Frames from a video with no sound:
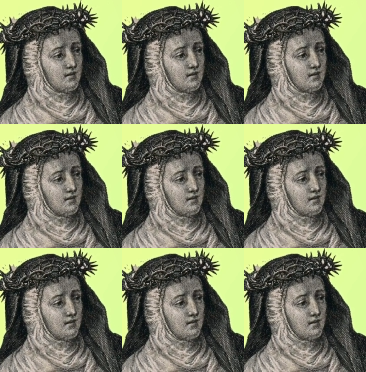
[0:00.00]

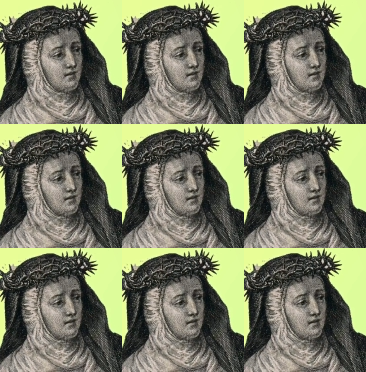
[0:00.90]

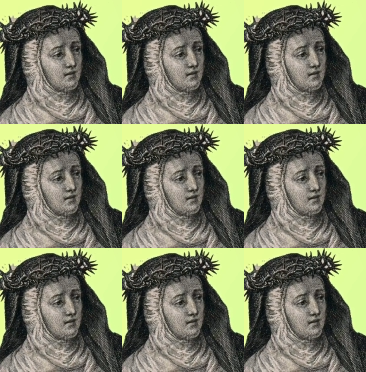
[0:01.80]
(no one is talking)